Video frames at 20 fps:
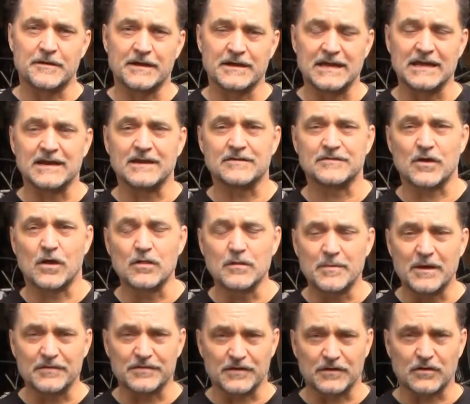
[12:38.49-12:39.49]
again, it's all
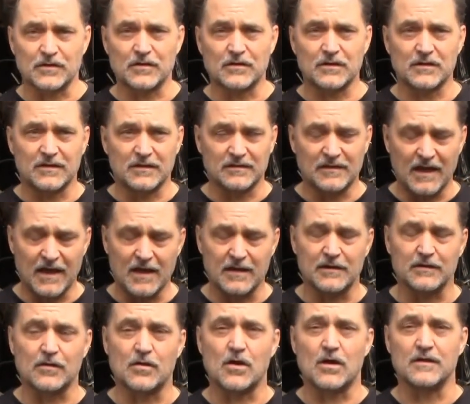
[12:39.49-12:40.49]
about the
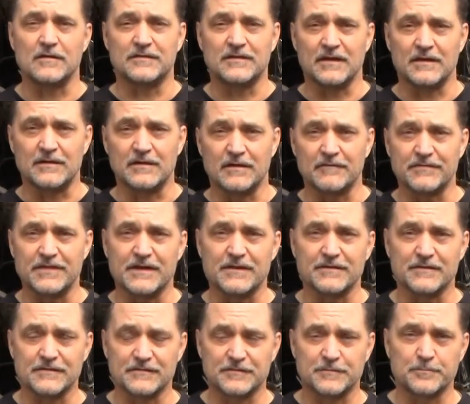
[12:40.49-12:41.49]
tannin content of
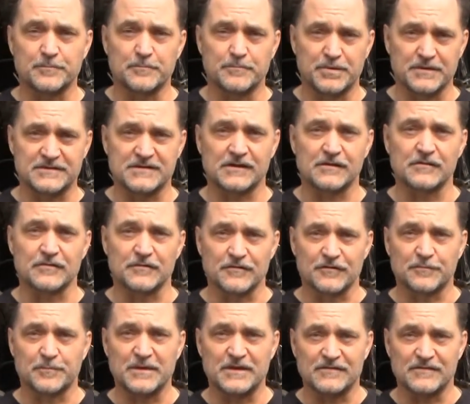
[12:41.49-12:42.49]
those particular
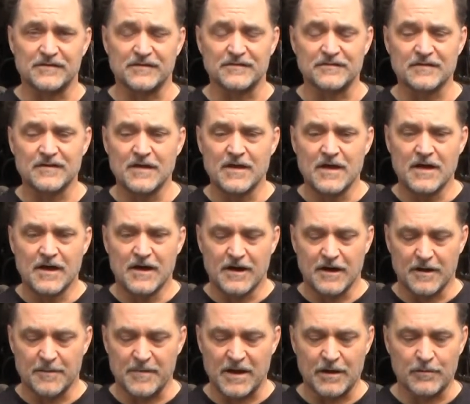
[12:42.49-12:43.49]
species.
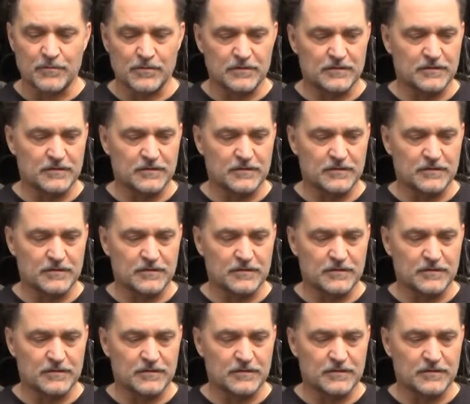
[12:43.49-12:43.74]
I